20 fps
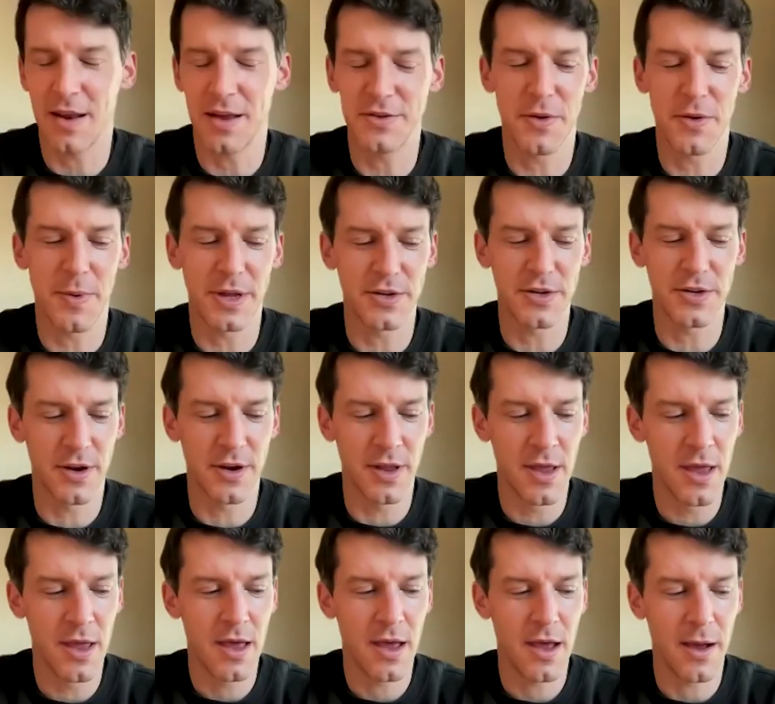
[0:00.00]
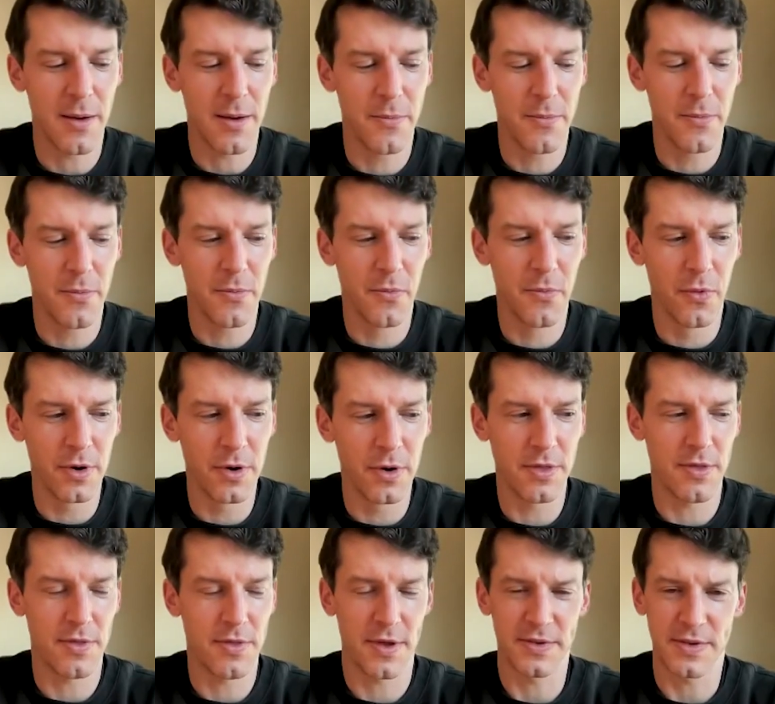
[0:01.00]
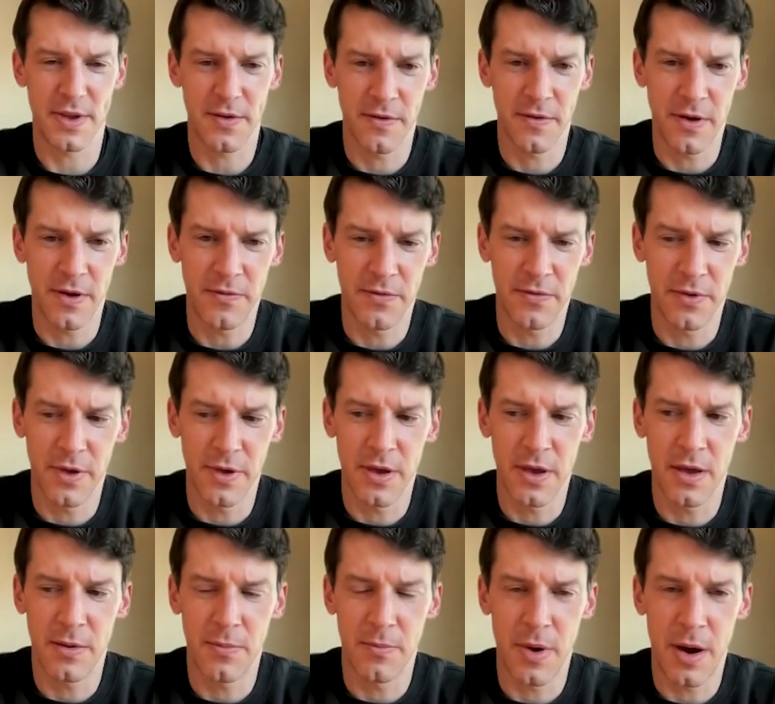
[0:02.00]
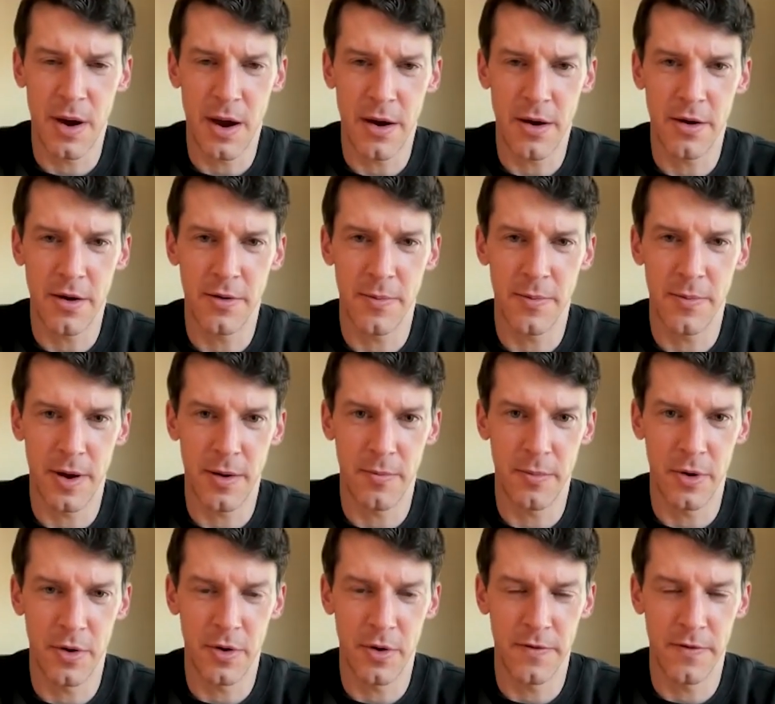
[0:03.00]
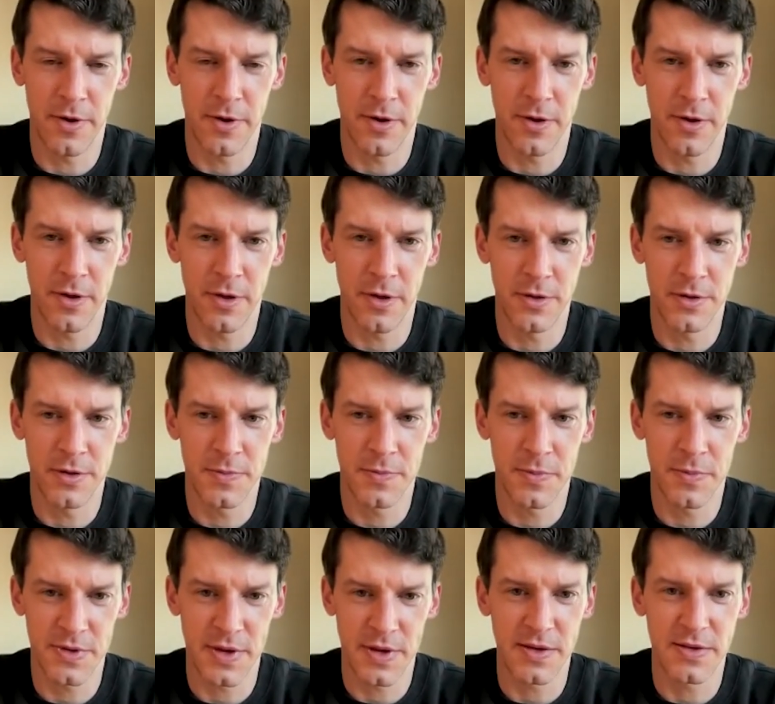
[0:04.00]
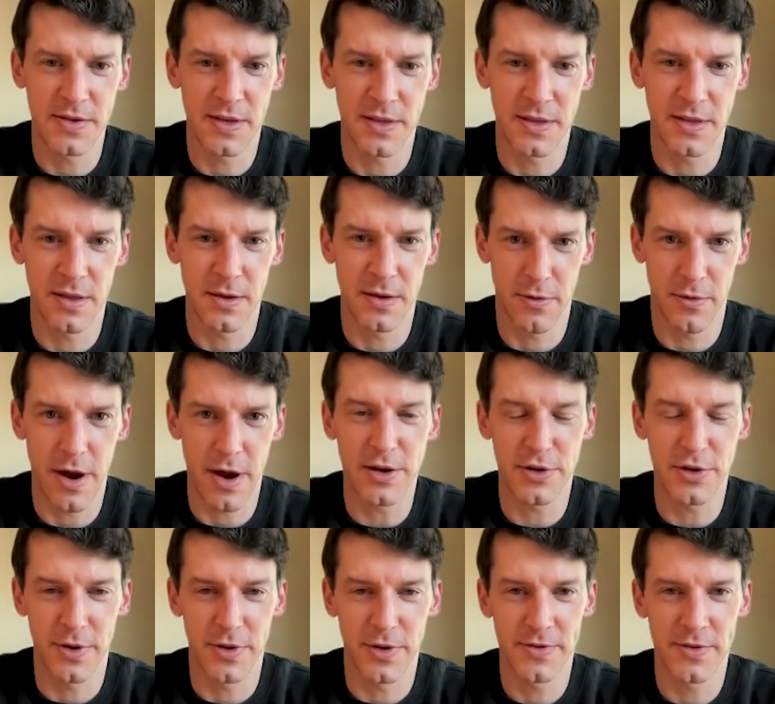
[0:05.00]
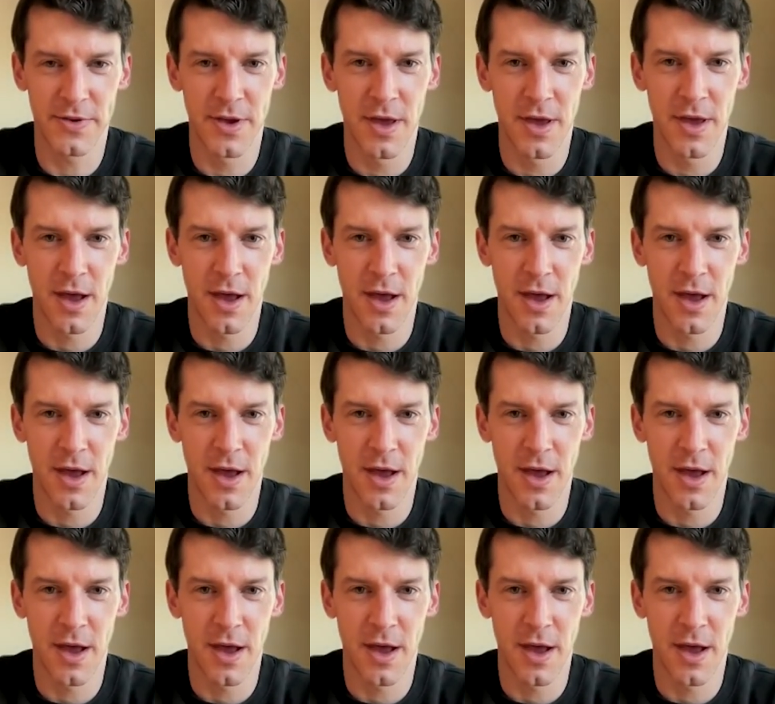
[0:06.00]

I should mention, um, one of the things I, have really admired about Minerva is precisely the graduates.